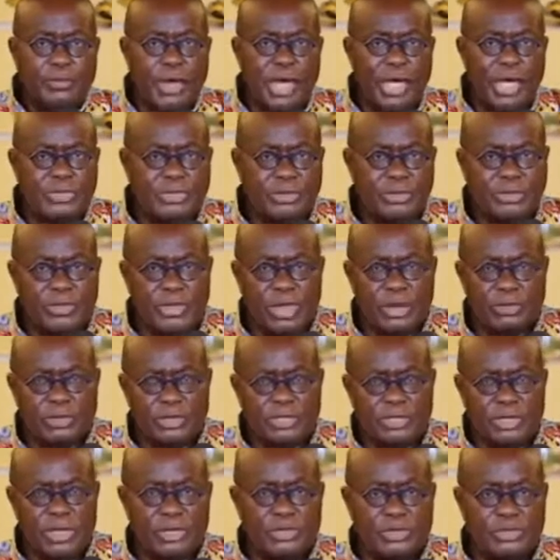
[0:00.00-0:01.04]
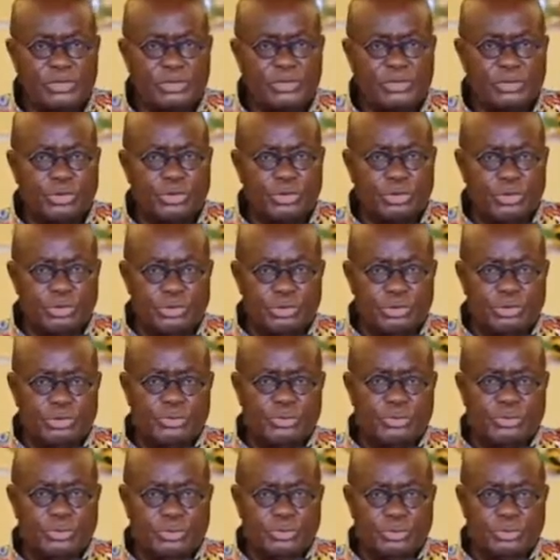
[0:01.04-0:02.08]
Prior to their return to school,
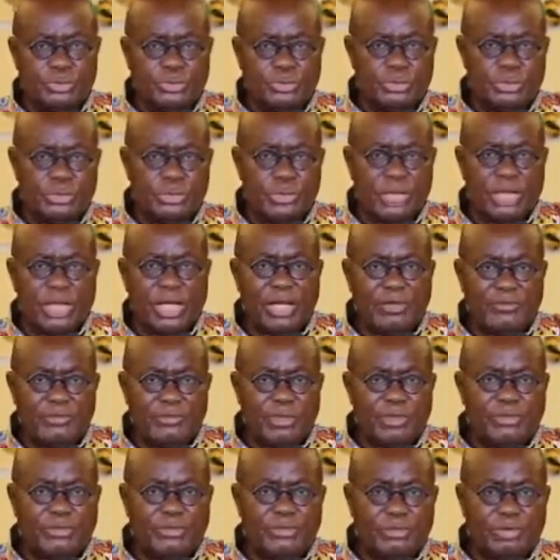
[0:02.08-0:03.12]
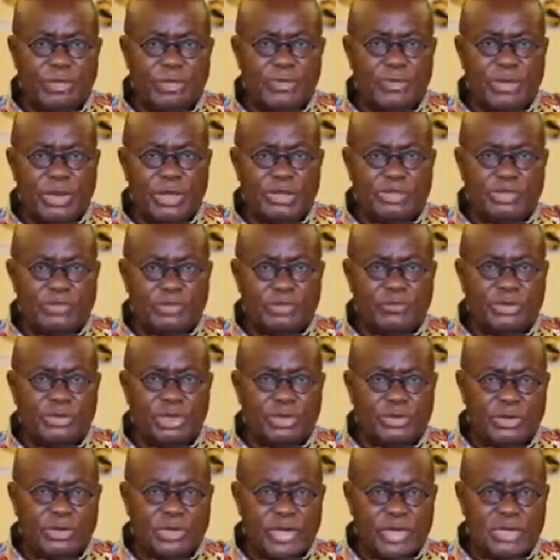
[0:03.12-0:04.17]
government through the Ministry of
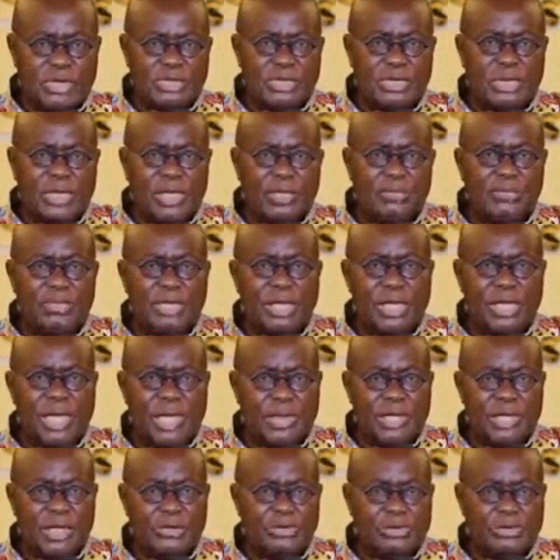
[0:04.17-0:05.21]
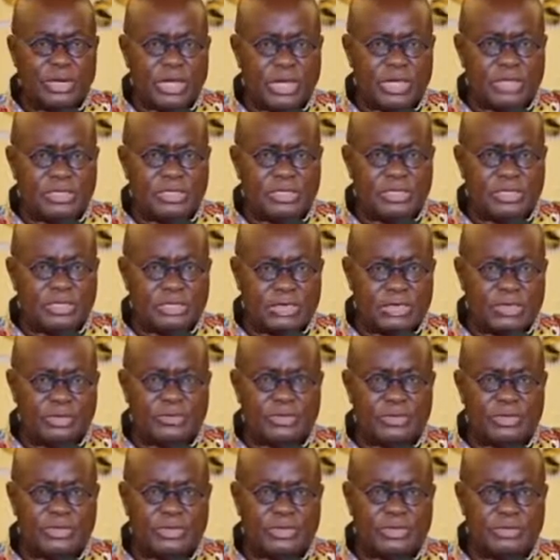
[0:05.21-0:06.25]
Education and the Ghana Education
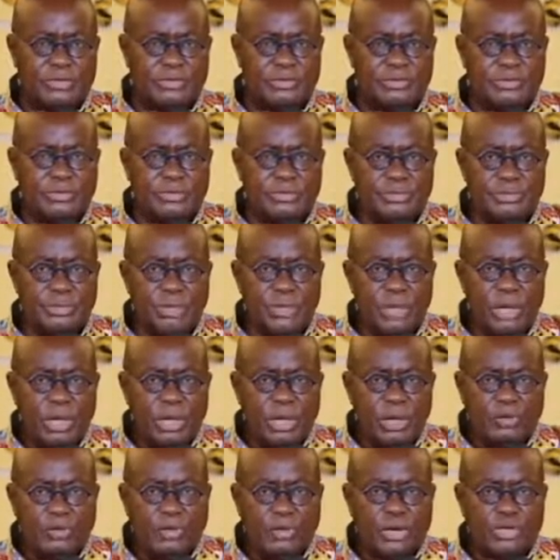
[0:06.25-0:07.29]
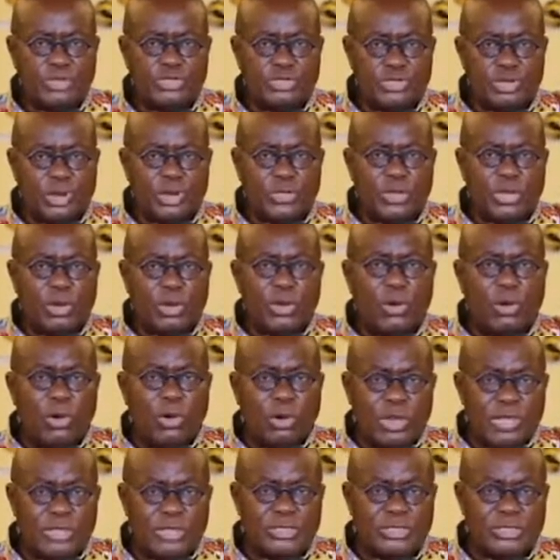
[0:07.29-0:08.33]
Service will ensure that
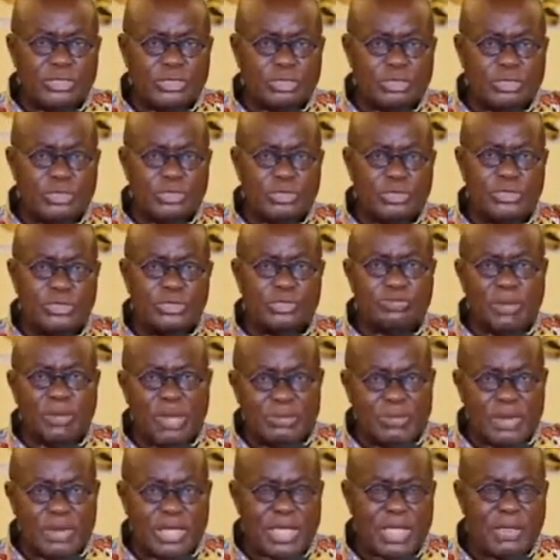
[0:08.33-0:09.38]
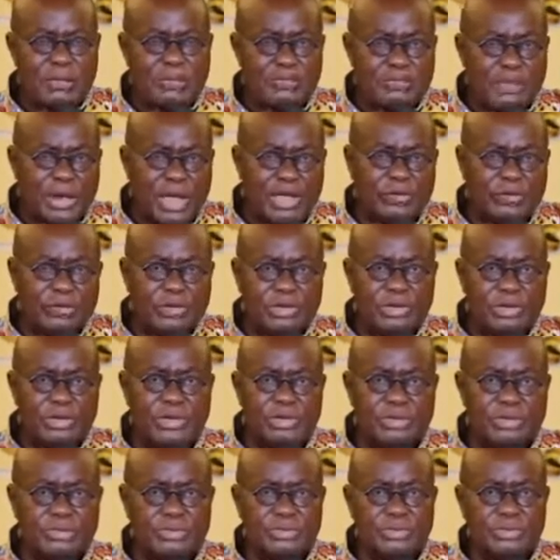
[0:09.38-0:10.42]
all institutions, public and private,
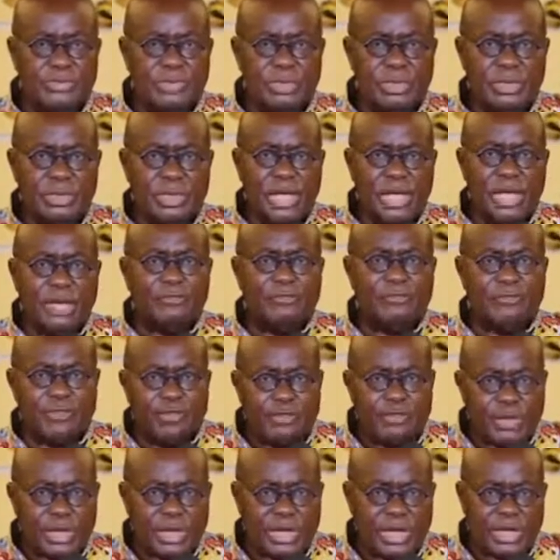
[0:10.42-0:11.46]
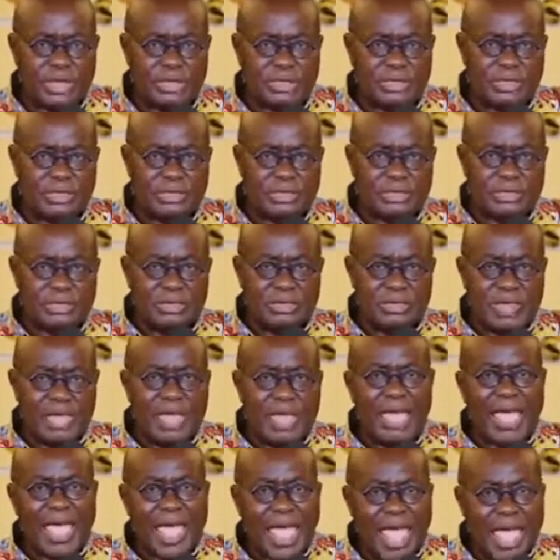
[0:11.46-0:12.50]
are fumigated
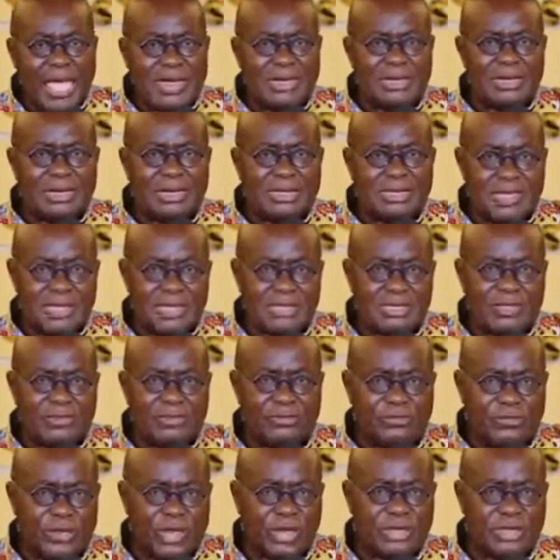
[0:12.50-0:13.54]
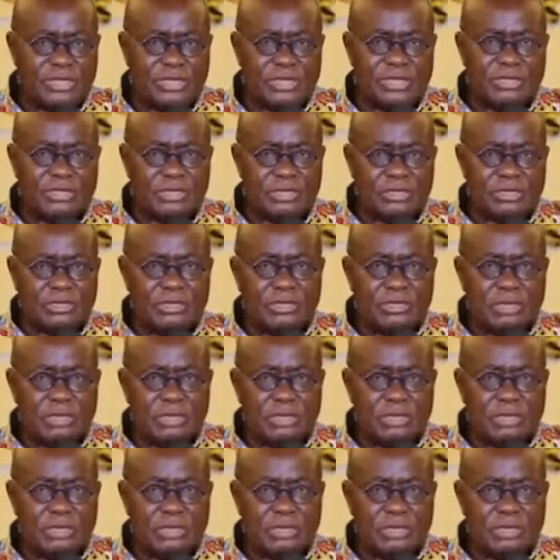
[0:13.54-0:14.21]
and disinfected.